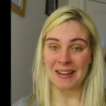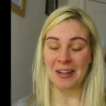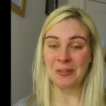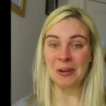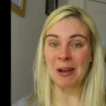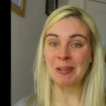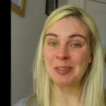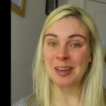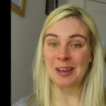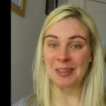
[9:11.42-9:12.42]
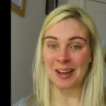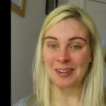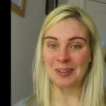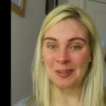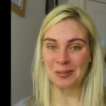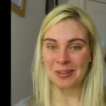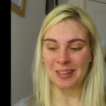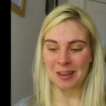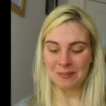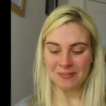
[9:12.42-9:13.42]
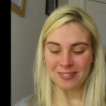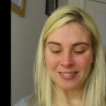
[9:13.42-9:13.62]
I thought I'd share that news with you.